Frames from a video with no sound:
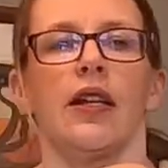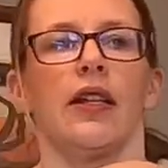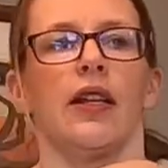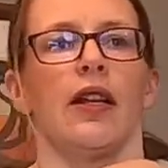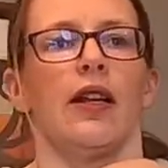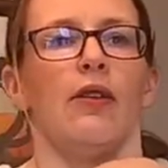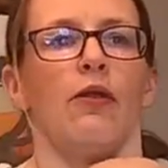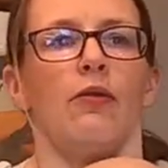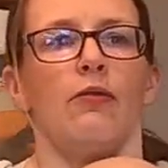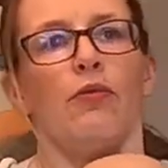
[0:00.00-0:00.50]

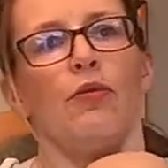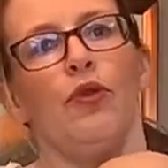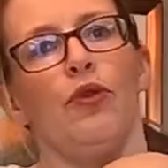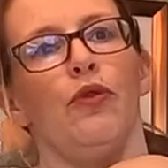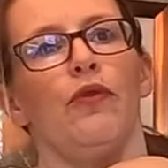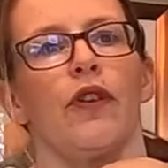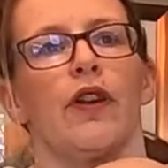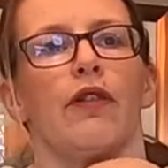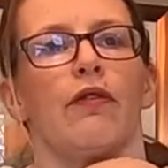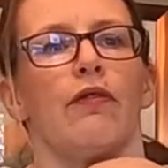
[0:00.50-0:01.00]
they're not
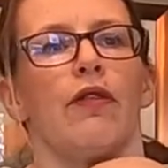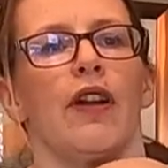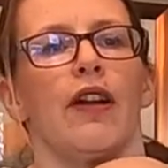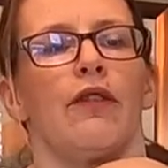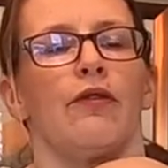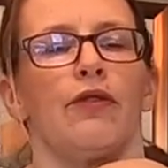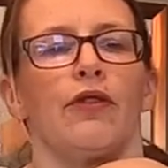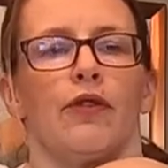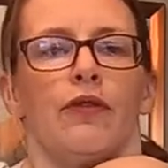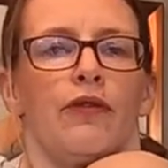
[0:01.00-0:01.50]
moving
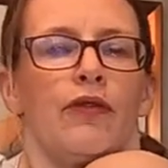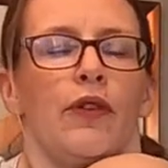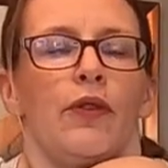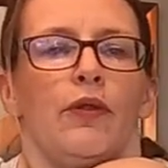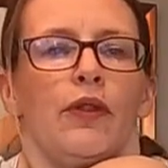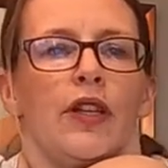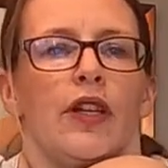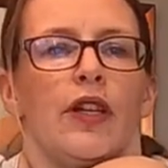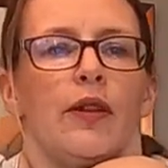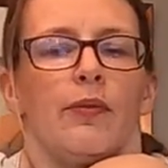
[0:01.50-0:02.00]
around or
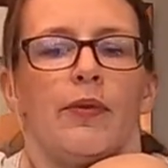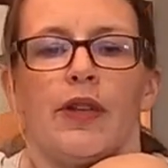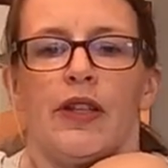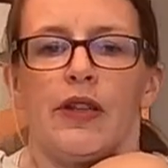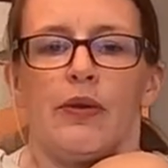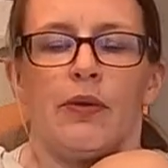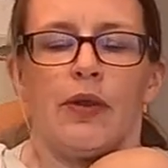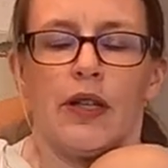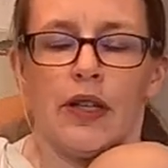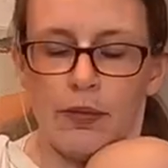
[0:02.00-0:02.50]
folding up
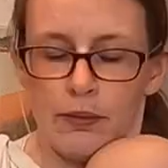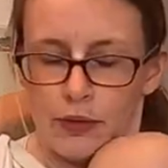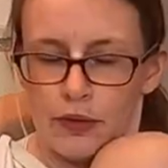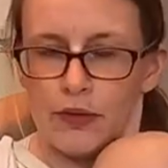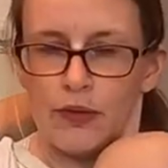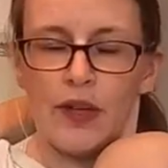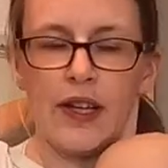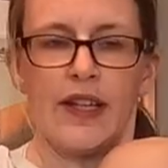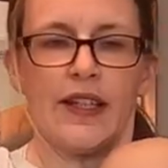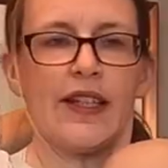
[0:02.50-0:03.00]
into a little
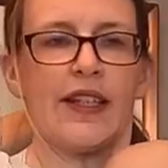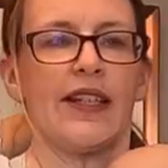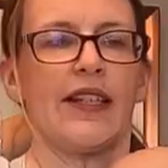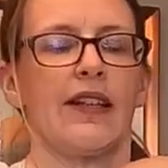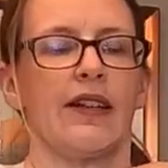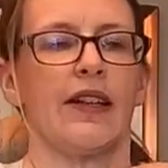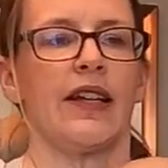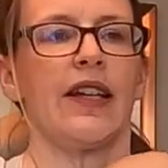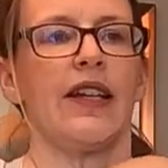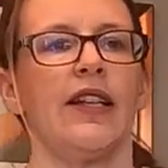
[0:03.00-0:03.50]
ball
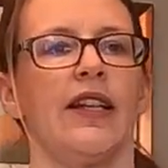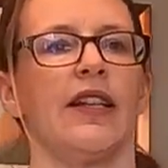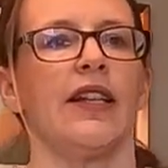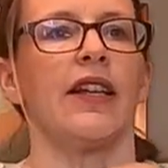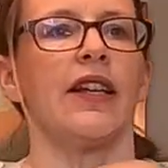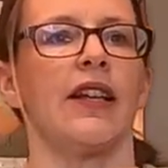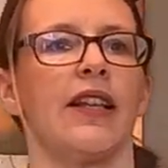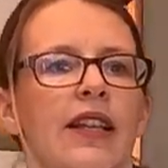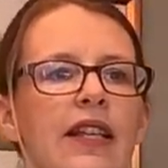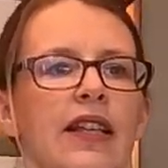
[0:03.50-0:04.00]
inside.
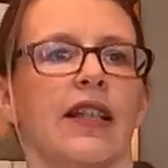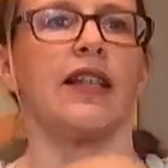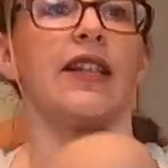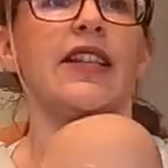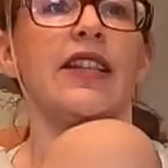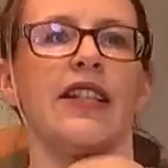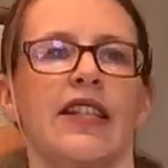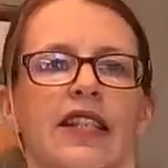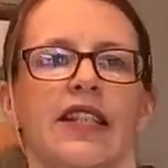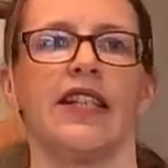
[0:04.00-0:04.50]
They're
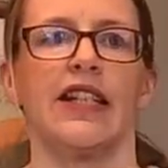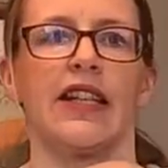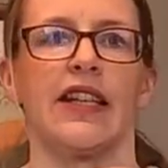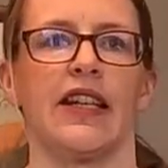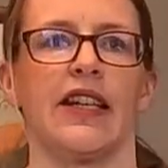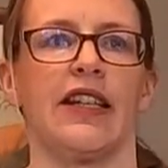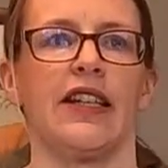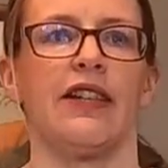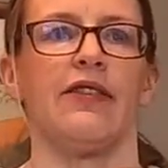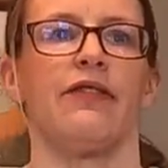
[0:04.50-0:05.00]
nice and
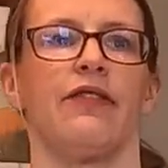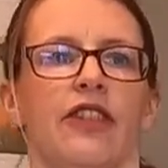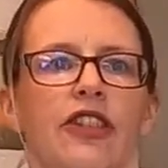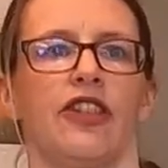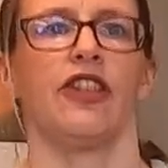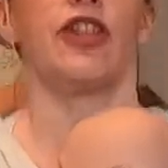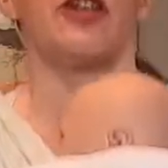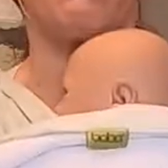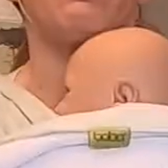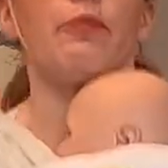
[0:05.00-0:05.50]
tight. If I
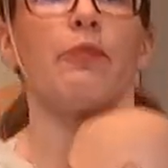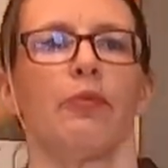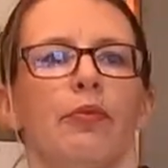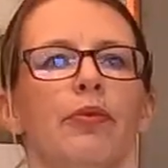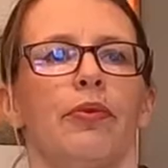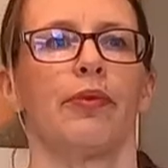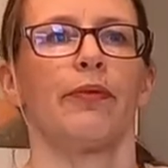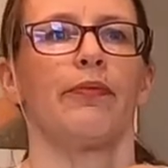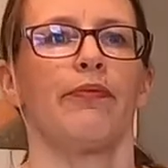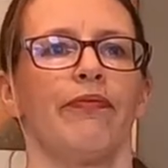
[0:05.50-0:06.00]
jump,
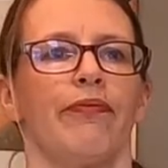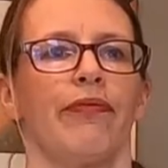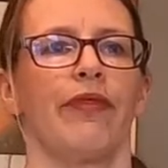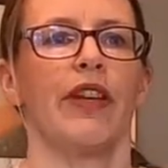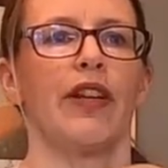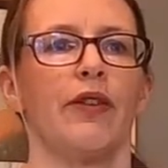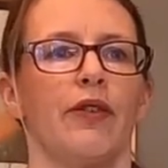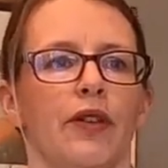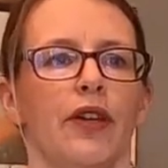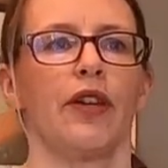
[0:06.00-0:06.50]

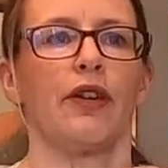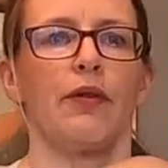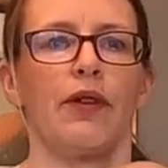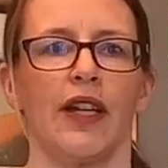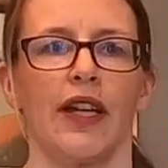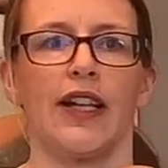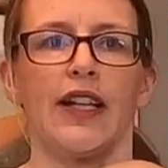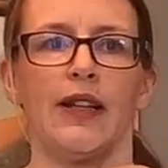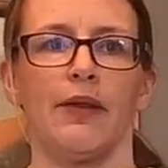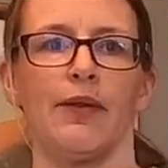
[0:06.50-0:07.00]
they're not
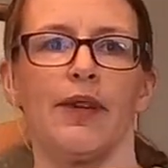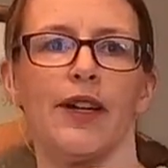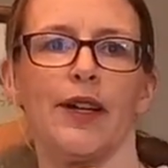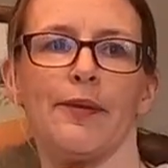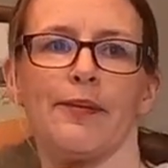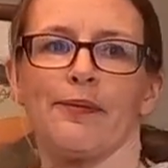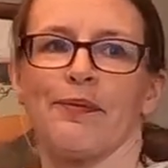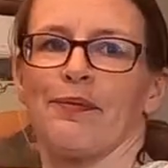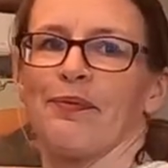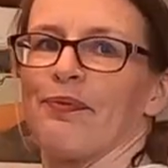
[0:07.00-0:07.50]
going anywhere.